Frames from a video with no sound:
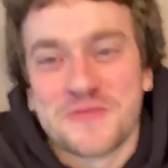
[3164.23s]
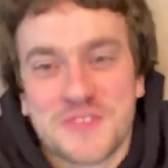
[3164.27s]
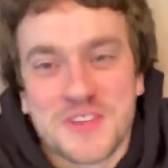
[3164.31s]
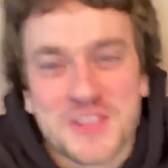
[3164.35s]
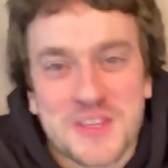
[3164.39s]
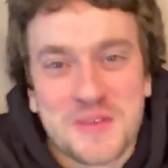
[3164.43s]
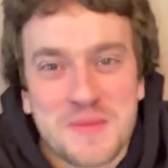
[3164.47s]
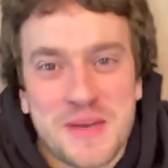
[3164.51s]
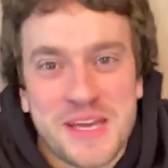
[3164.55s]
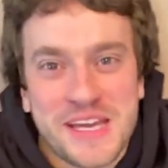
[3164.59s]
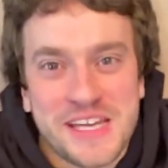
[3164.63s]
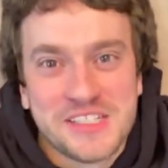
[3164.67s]
for
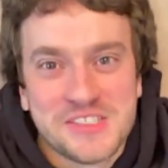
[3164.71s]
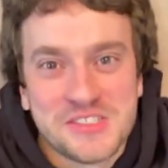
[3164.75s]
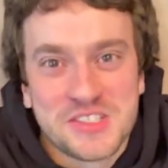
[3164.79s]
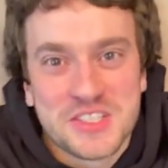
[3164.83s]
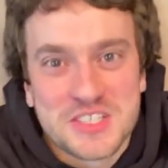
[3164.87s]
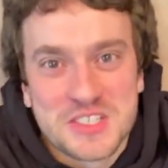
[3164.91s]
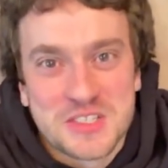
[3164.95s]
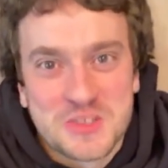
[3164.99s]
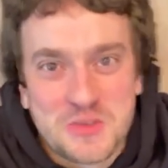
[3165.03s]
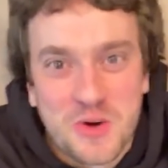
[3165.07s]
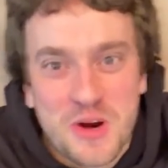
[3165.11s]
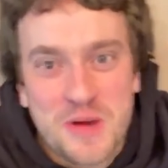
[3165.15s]
the Mahindra
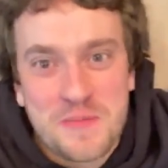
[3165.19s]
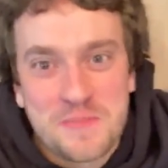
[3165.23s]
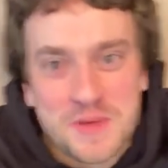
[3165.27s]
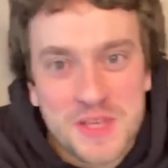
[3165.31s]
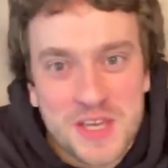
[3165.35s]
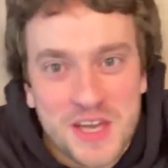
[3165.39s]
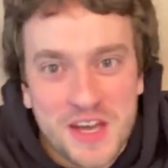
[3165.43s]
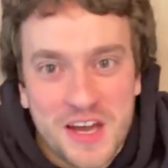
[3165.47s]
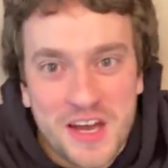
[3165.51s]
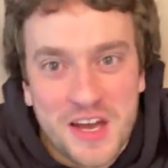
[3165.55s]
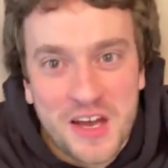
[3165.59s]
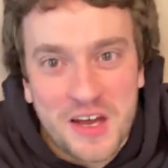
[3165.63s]

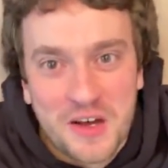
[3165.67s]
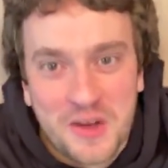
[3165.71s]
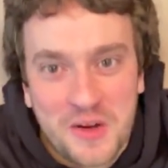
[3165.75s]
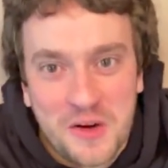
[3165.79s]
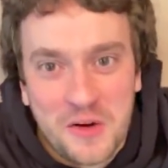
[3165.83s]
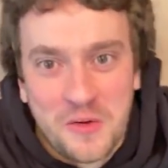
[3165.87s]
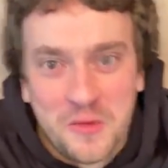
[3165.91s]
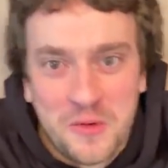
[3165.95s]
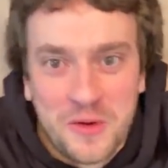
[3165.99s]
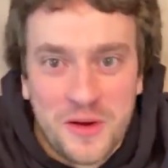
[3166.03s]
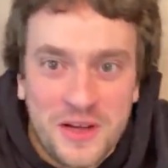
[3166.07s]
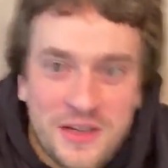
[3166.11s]

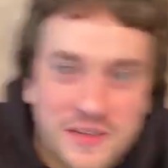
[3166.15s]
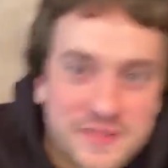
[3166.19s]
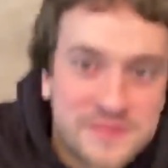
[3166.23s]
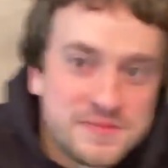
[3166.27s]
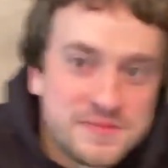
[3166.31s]
Scorpio.